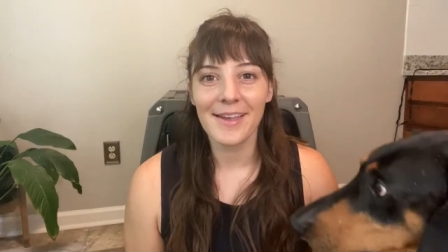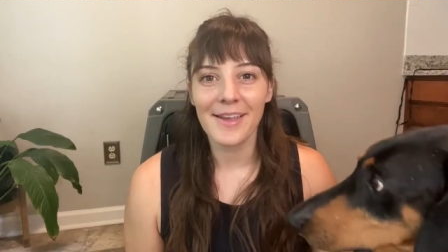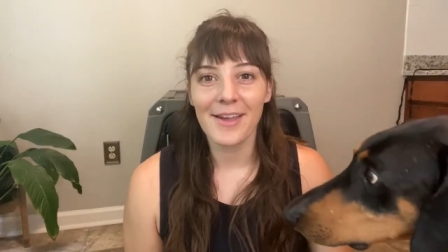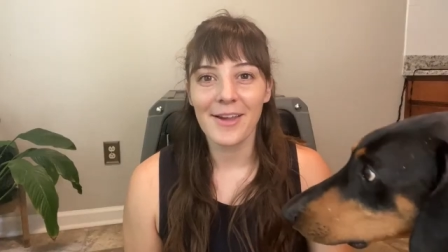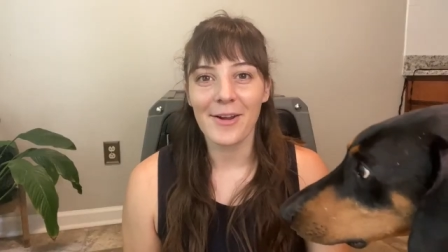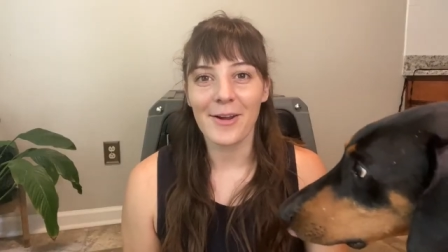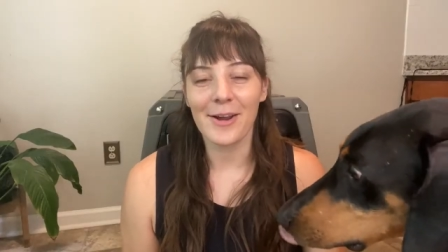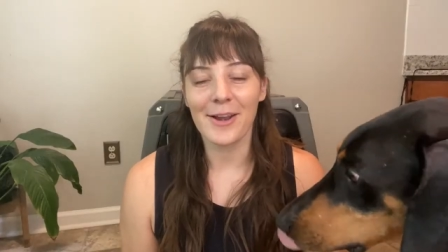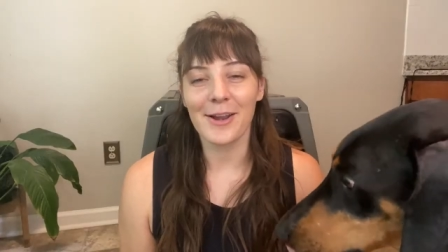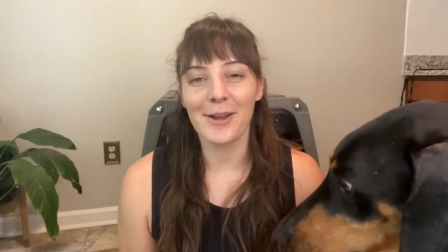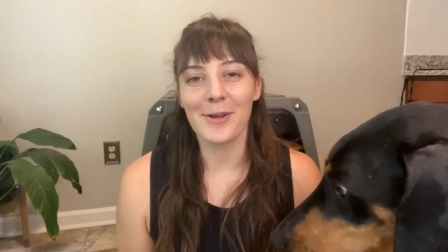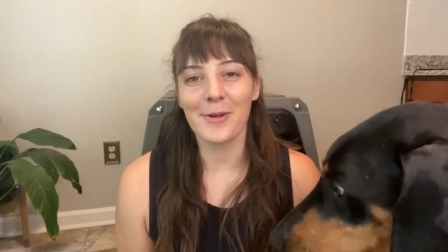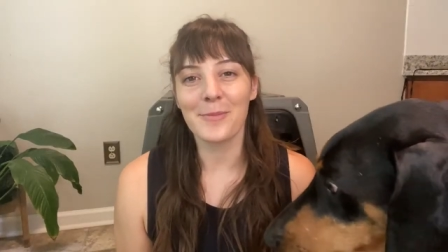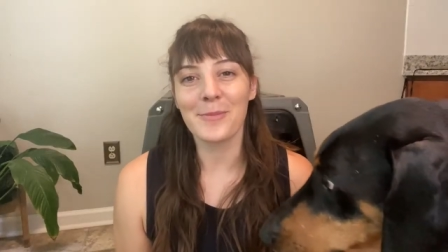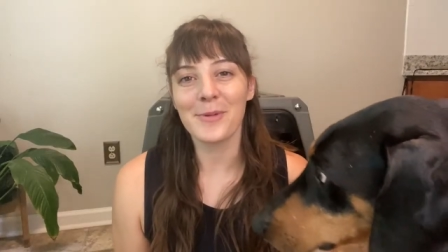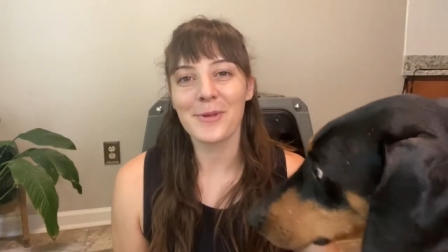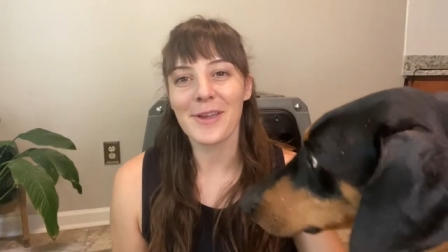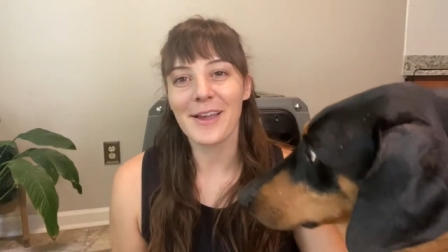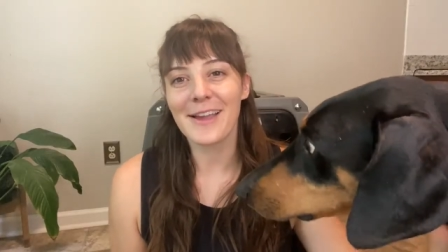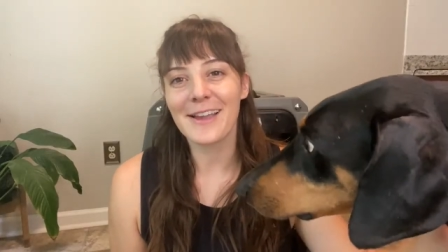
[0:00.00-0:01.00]
All right, I hope
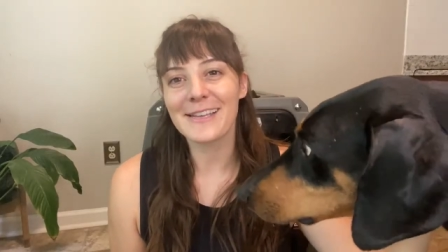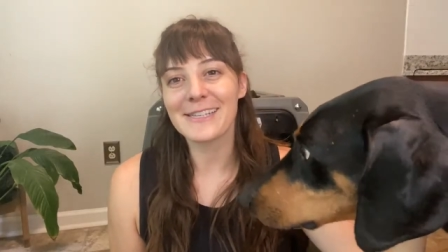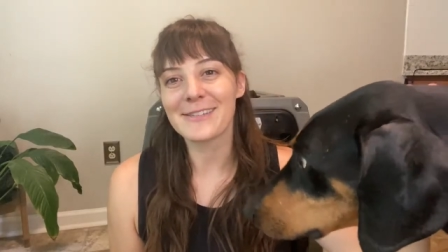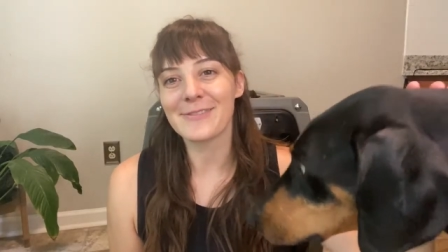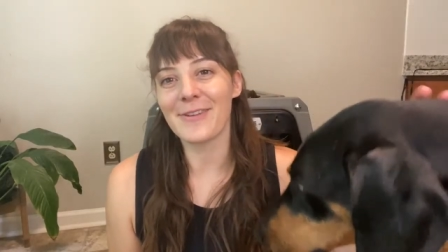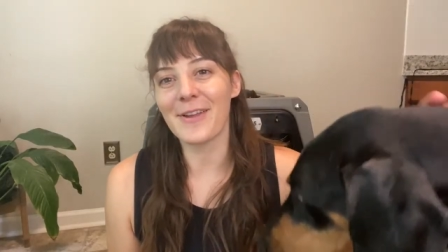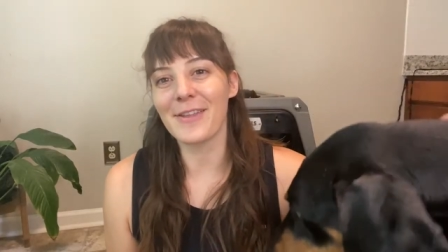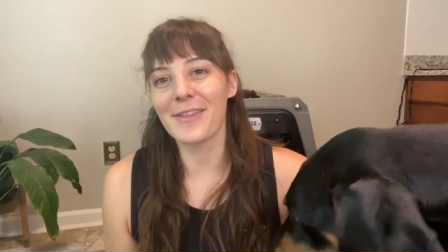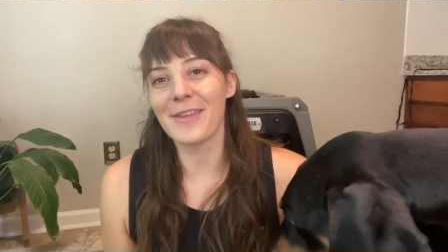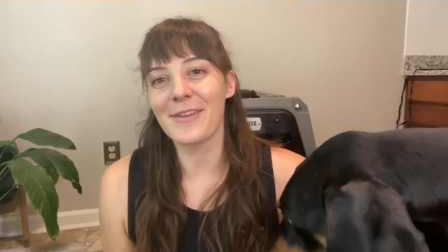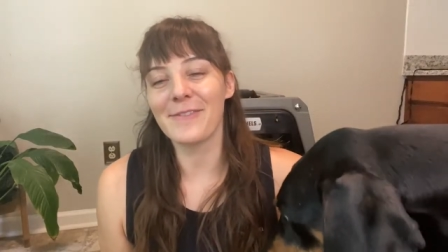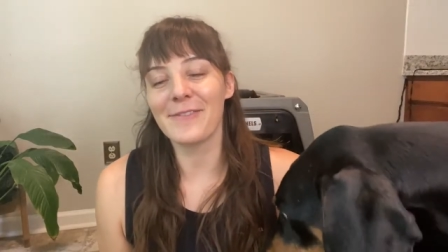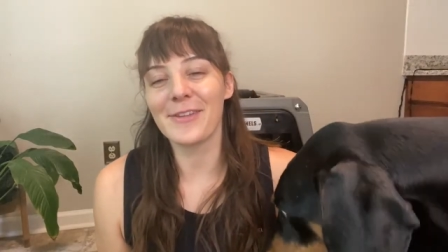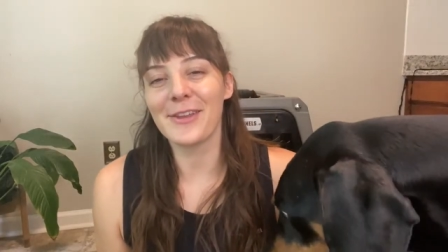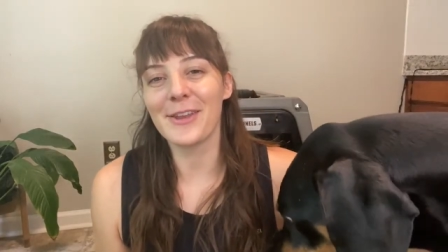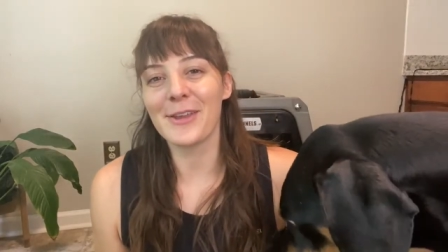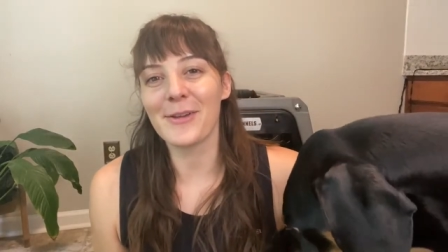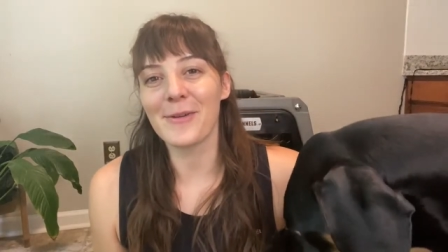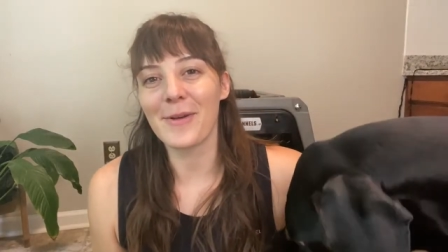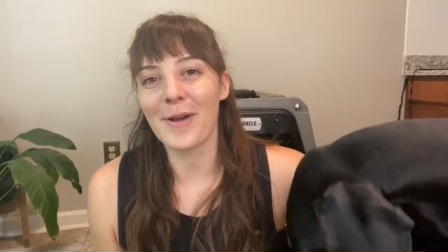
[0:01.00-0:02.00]
you guys found that
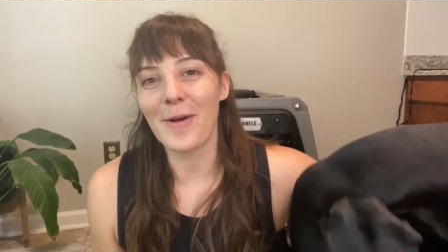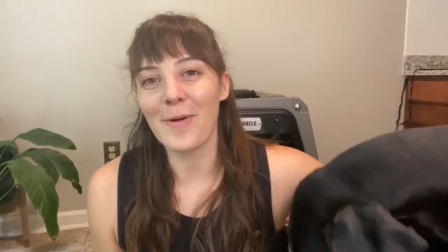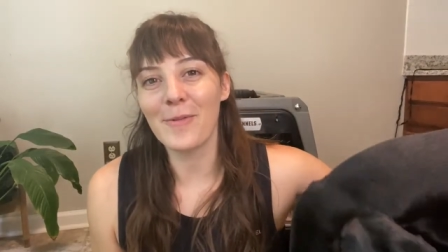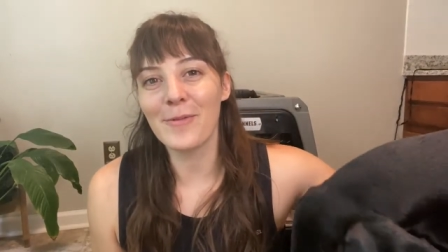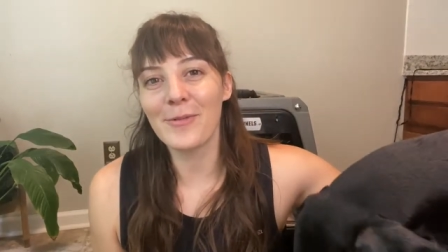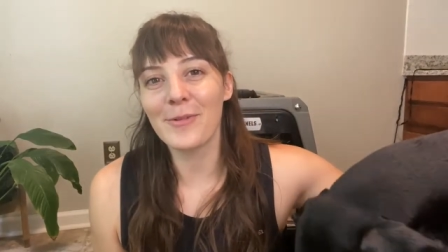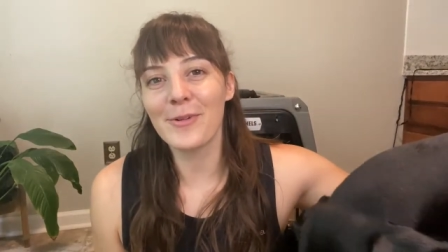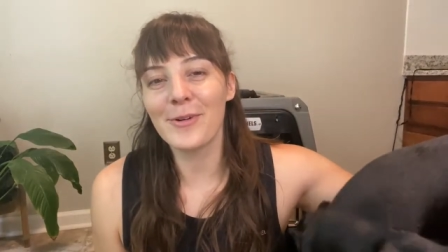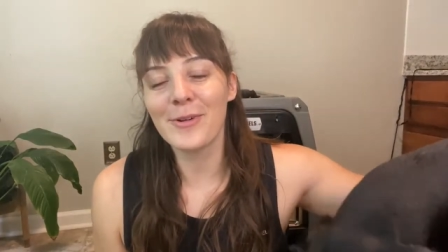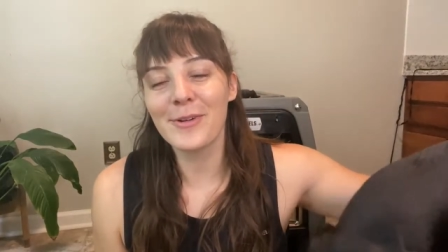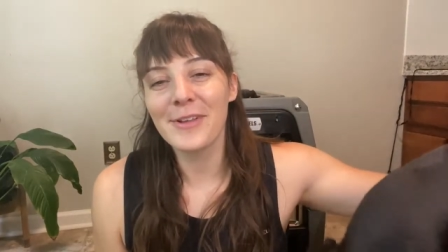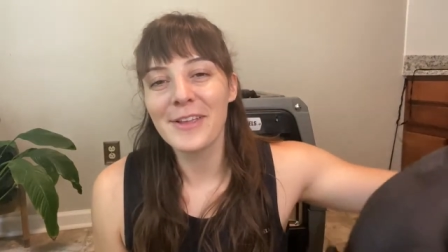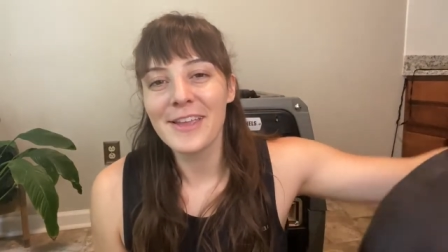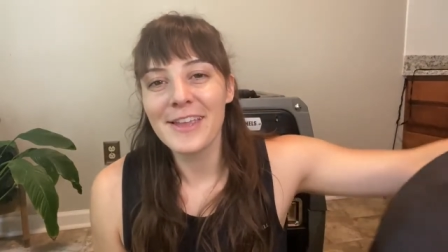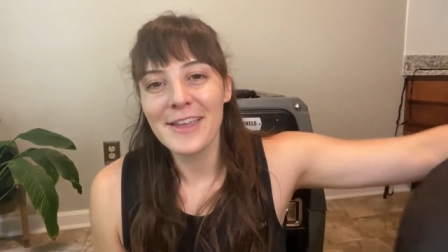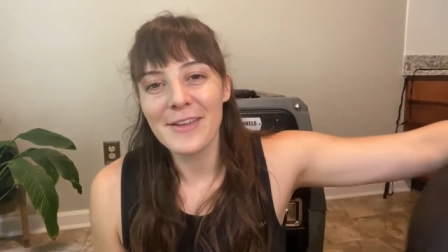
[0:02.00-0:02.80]
video helpful.